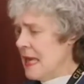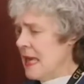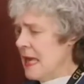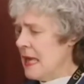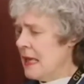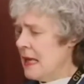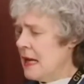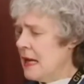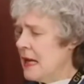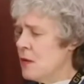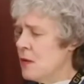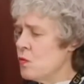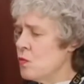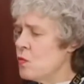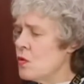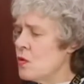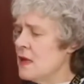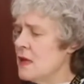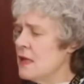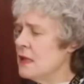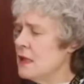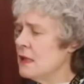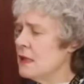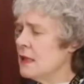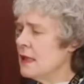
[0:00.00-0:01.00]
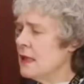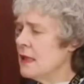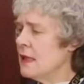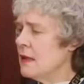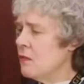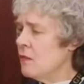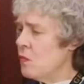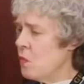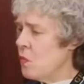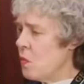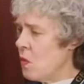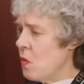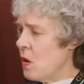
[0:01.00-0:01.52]
And I really
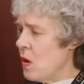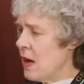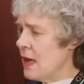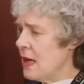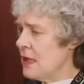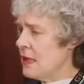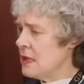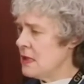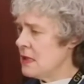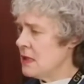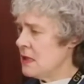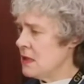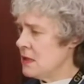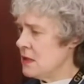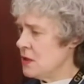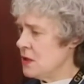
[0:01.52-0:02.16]
want